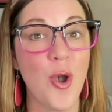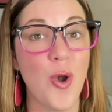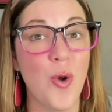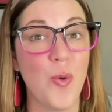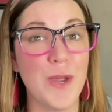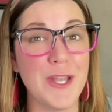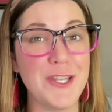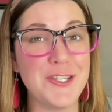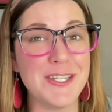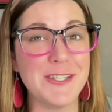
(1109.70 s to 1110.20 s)

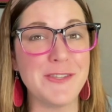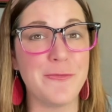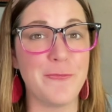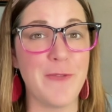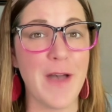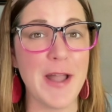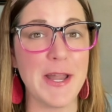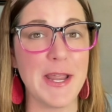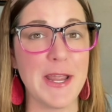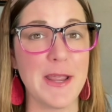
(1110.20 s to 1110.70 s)
which is
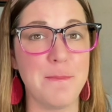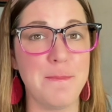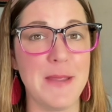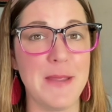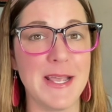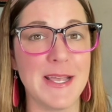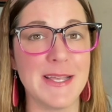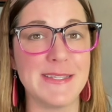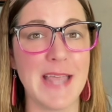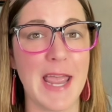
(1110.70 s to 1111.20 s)
funny
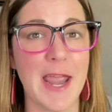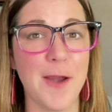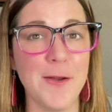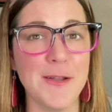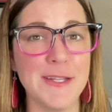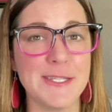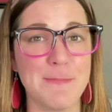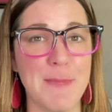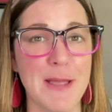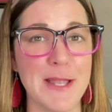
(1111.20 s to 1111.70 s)
because Aaron
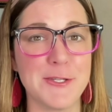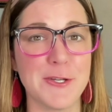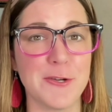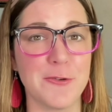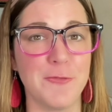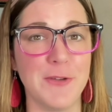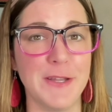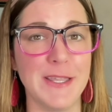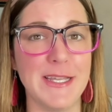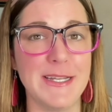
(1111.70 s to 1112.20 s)
Spencer
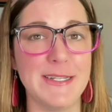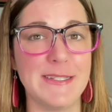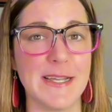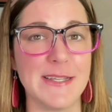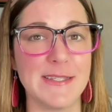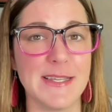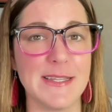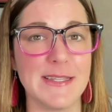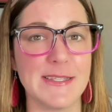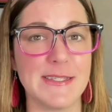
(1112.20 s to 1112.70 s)
really
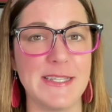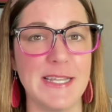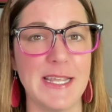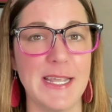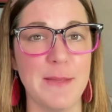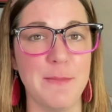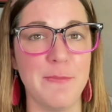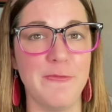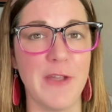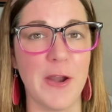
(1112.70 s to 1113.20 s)
doesn't
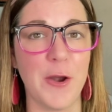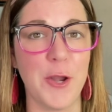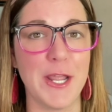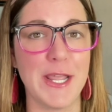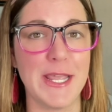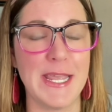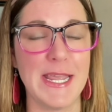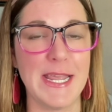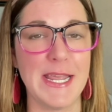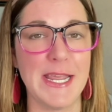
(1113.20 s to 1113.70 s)
seem very
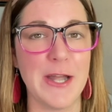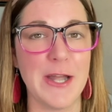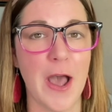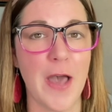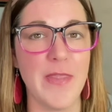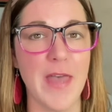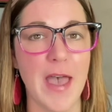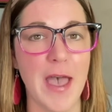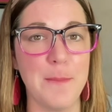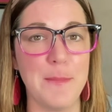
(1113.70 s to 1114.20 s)
keen
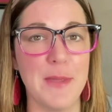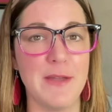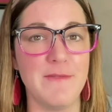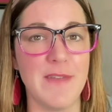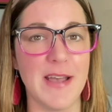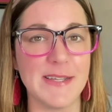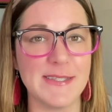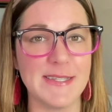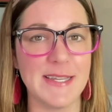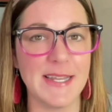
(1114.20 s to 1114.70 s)
on them
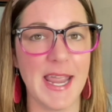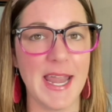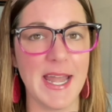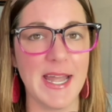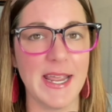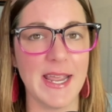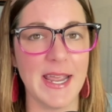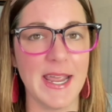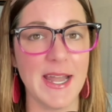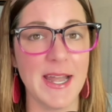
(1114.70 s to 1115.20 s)

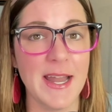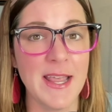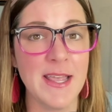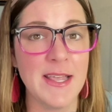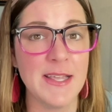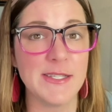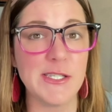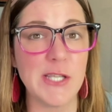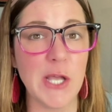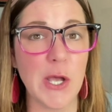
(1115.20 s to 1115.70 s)
investigating it.
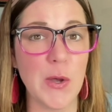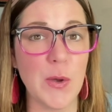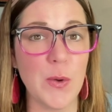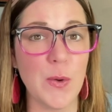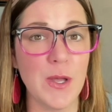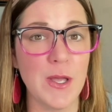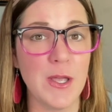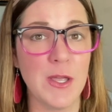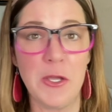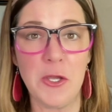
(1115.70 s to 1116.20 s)

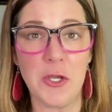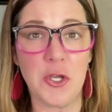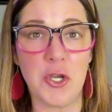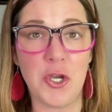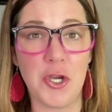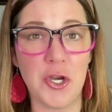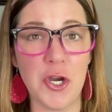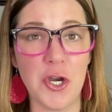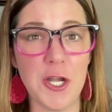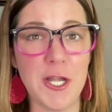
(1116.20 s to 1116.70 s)
So
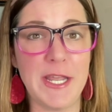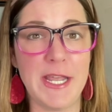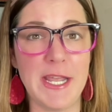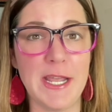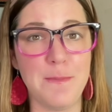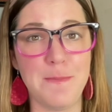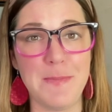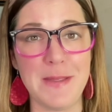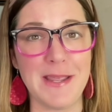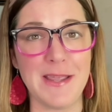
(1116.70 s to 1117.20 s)
could he
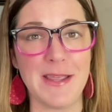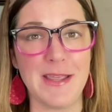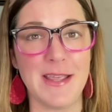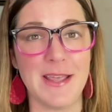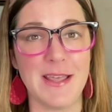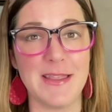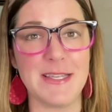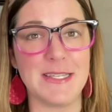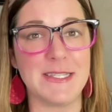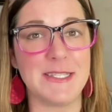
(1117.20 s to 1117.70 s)
be
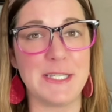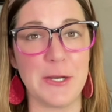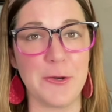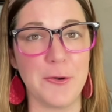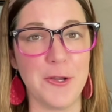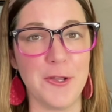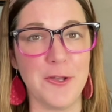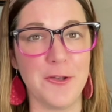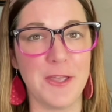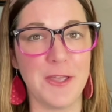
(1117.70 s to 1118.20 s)
the
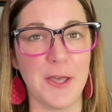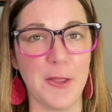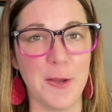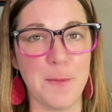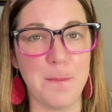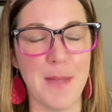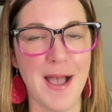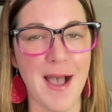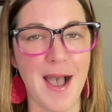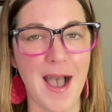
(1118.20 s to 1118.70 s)
serial killer
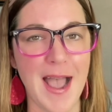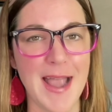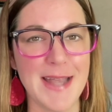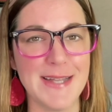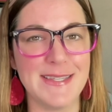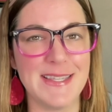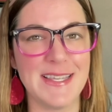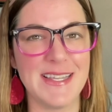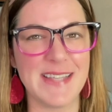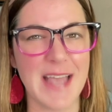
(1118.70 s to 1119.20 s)
behind
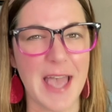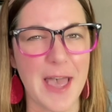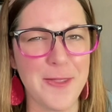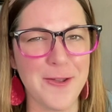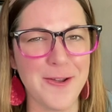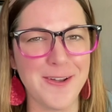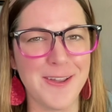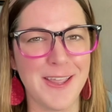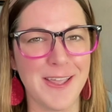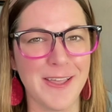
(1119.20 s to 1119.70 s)
these
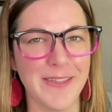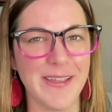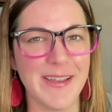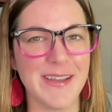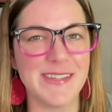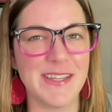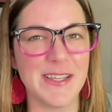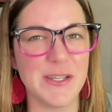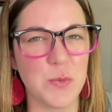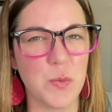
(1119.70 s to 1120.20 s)
other
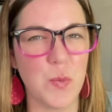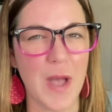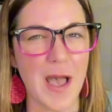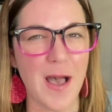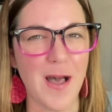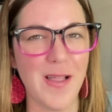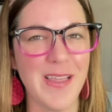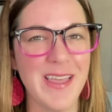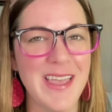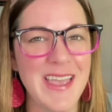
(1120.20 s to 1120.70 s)
killings as
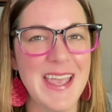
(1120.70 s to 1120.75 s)
well?